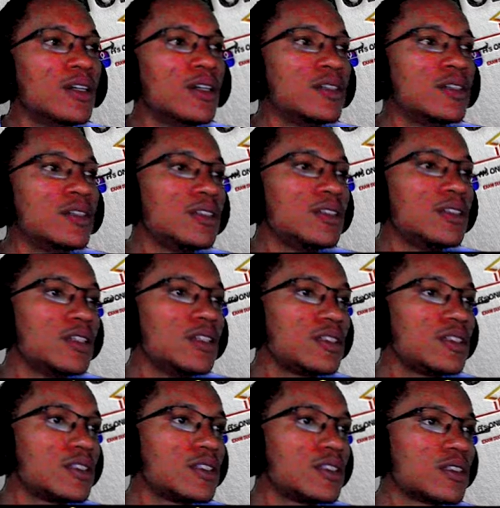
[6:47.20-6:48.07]
to
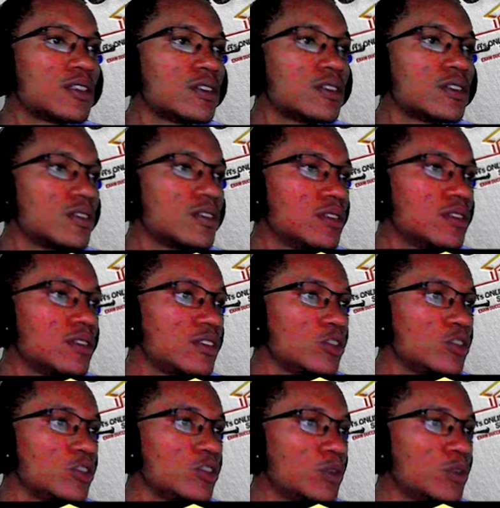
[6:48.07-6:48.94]
this.
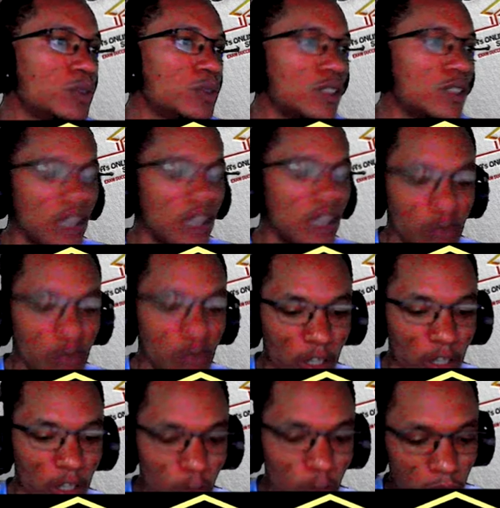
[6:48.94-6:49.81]
So we'll put in
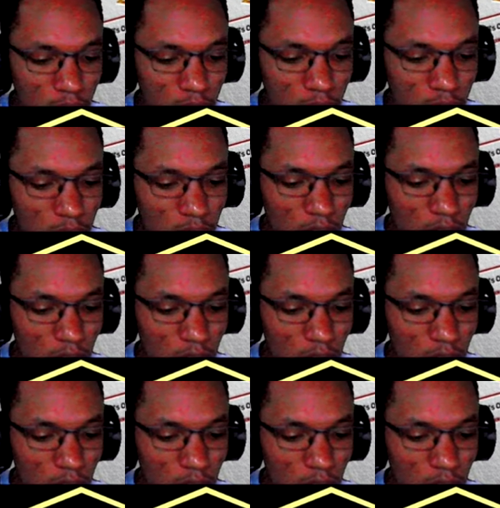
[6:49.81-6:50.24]
environment.